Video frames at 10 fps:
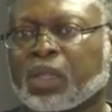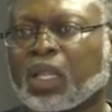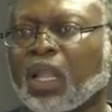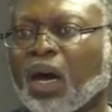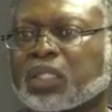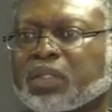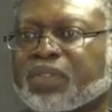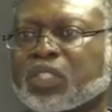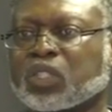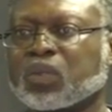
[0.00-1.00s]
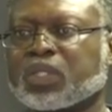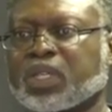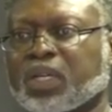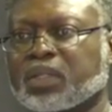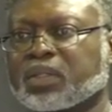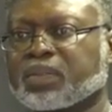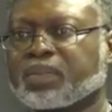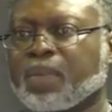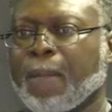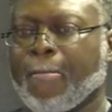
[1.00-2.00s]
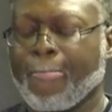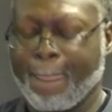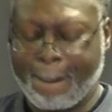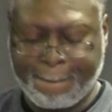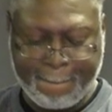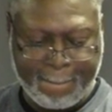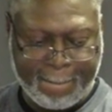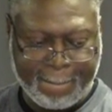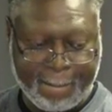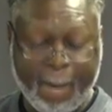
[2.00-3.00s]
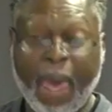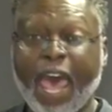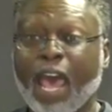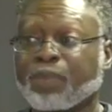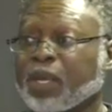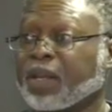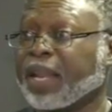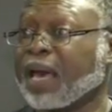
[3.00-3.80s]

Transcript: The loss of his two sons. All right. Yeah. Amnon and